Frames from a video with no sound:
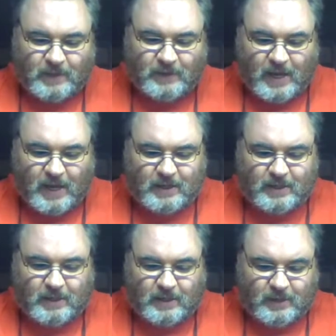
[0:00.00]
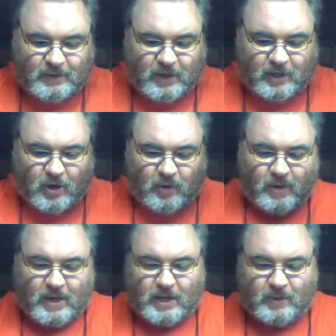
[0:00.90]
than the
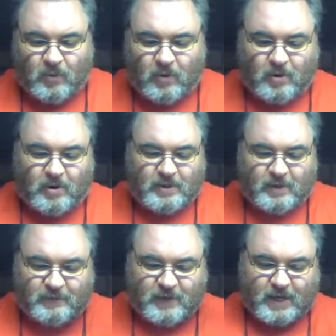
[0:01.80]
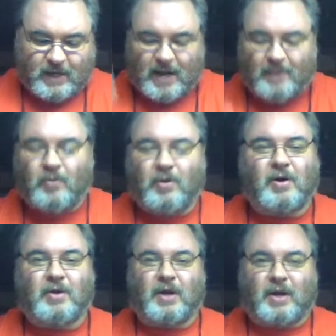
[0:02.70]
Korean War, the Vietnam
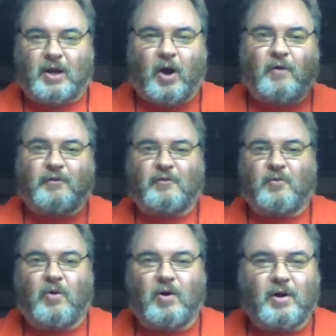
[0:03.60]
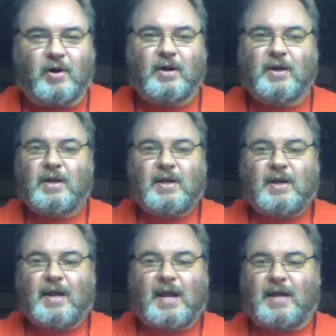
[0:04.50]
War, the Gulf War,
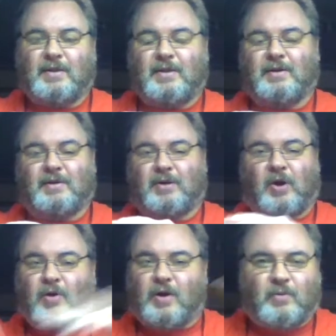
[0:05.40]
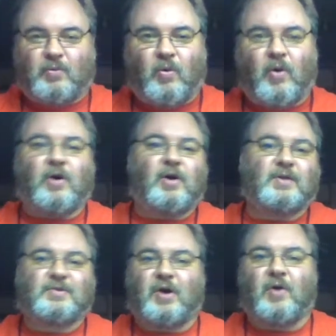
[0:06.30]
and the current war
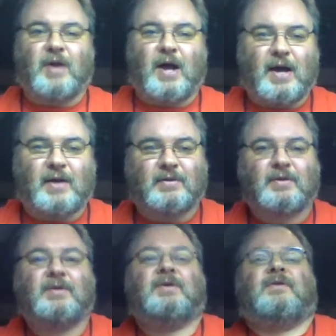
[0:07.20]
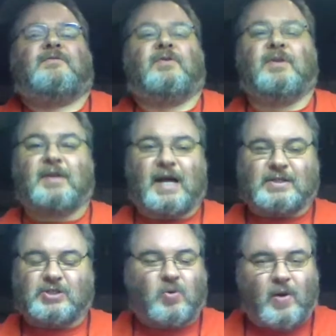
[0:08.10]
that's going on for the
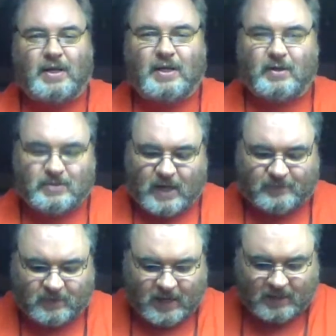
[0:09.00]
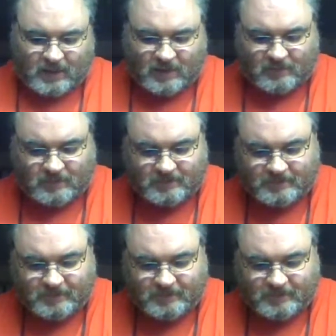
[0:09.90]
last 20 years after 9/11.